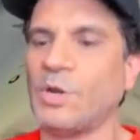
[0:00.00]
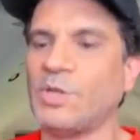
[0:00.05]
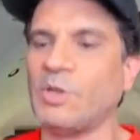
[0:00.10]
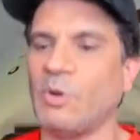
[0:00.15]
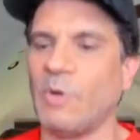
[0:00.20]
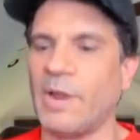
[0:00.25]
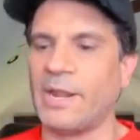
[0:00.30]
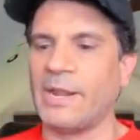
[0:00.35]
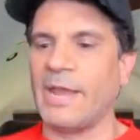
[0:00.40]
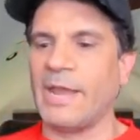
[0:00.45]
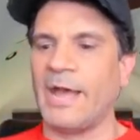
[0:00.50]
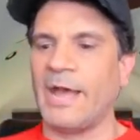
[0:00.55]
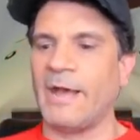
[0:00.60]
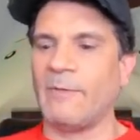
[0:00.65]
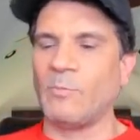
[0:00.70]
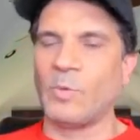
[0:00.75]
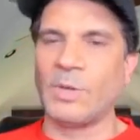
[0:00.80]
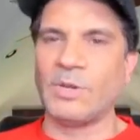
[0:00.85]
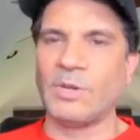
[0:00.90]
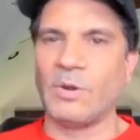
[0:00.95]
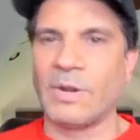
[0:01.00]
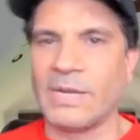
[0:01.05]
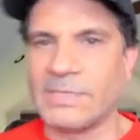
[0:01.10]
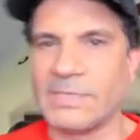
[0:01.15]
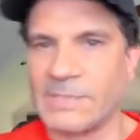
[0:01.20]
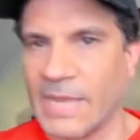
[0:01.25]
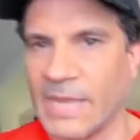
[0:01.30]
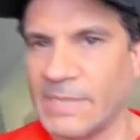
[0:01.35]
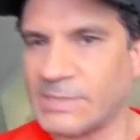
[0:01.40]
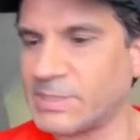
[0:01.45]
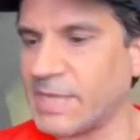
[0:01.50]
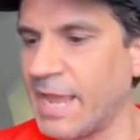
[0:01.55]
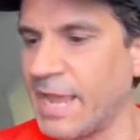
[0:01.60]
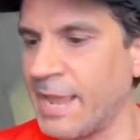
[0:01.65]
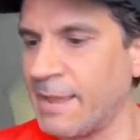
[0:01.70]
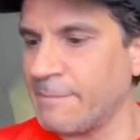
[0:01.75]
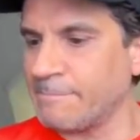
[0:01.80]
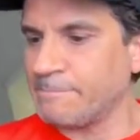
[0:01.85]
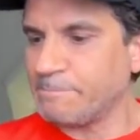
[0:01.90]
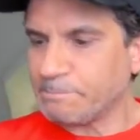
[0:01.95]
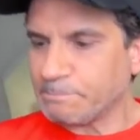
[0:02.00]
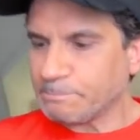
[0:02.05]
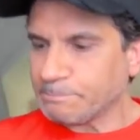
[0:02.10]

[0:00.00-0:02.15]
doing a dice game,